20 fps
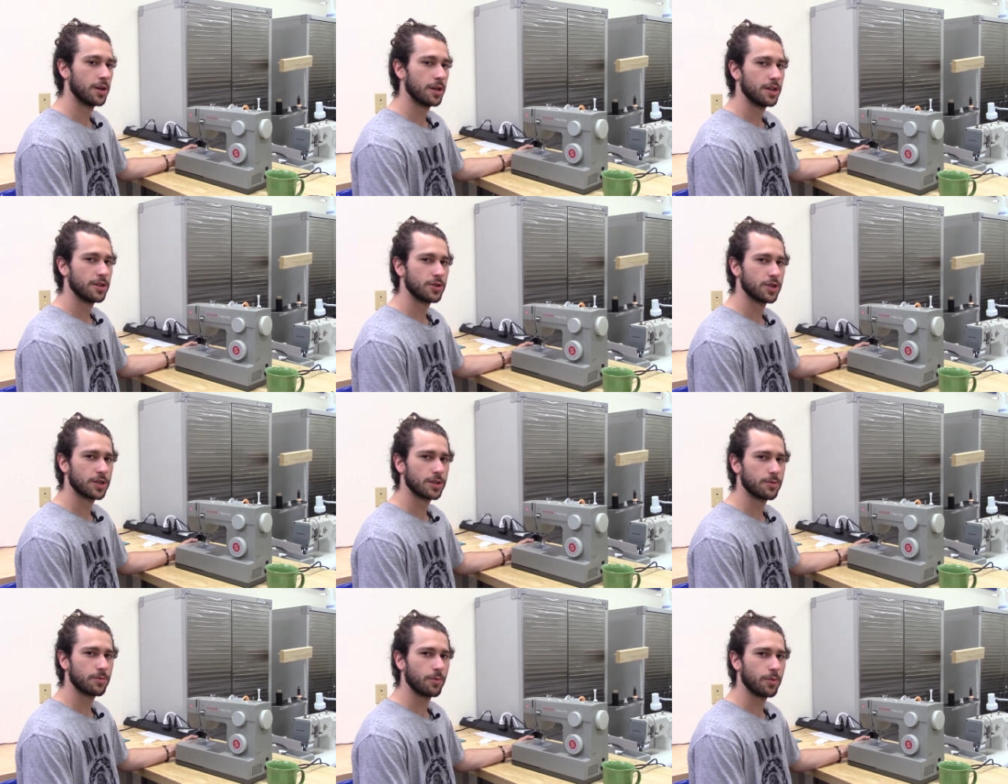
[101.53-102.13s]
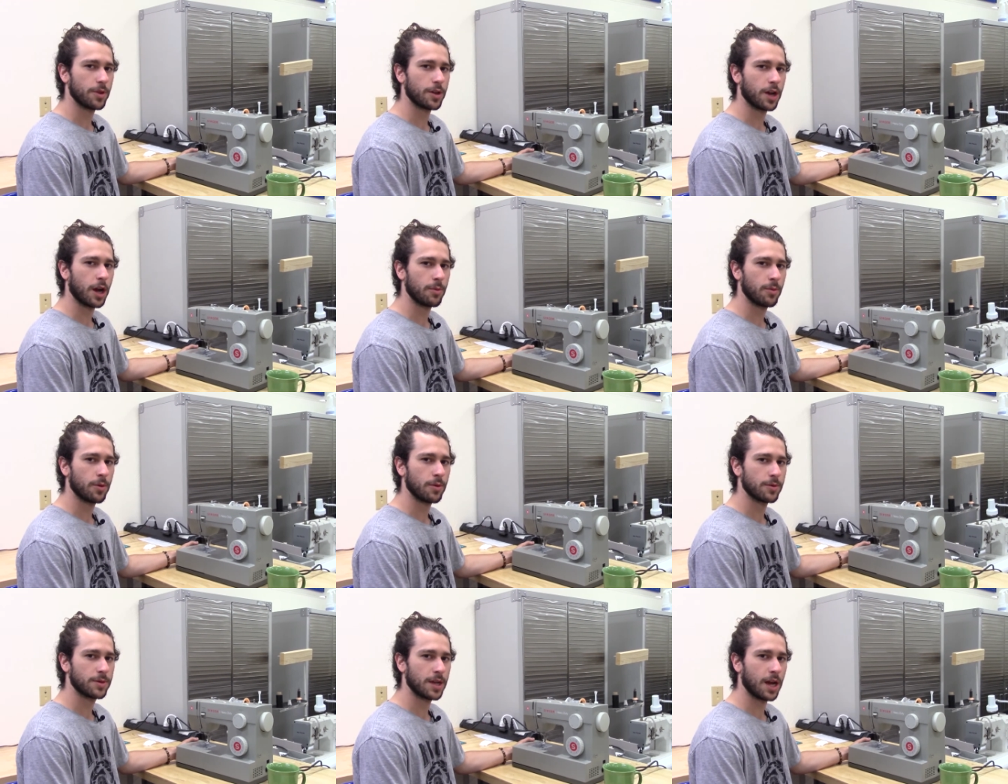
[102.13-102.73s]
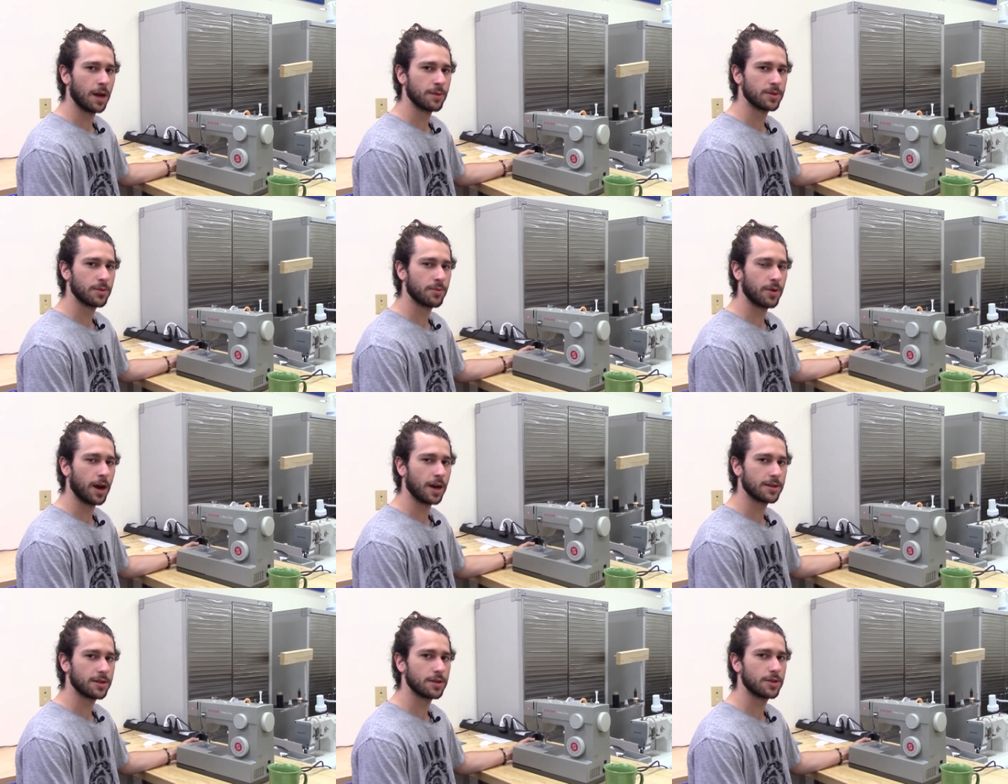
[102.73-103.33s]
just with a couple of times of
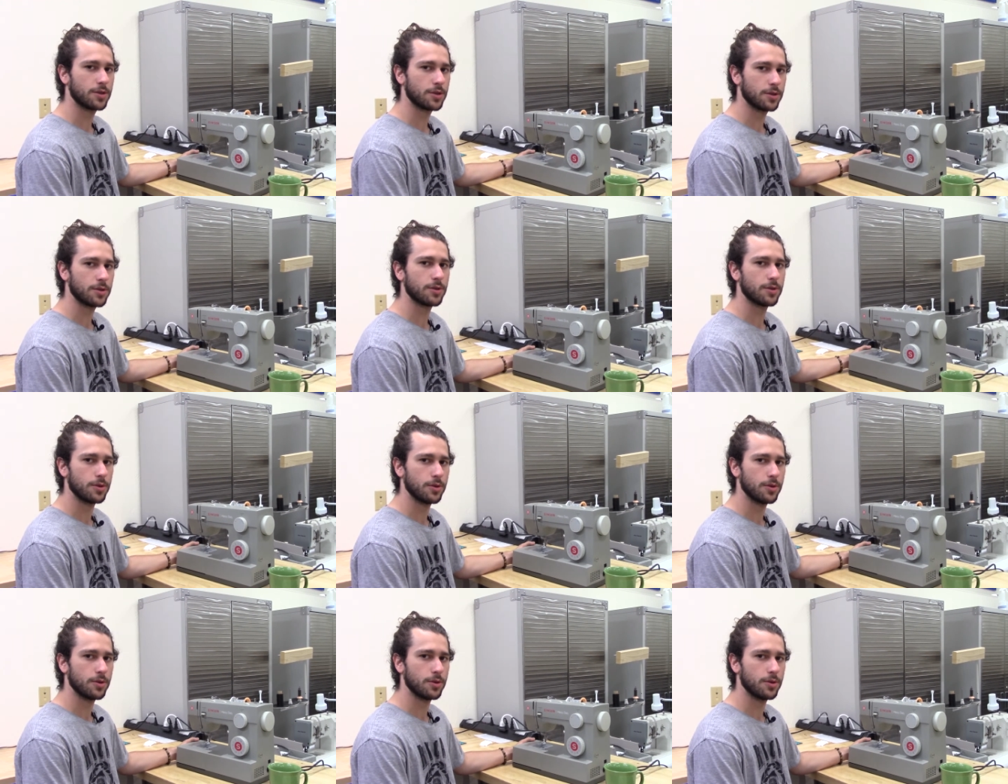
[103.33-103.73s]
practice,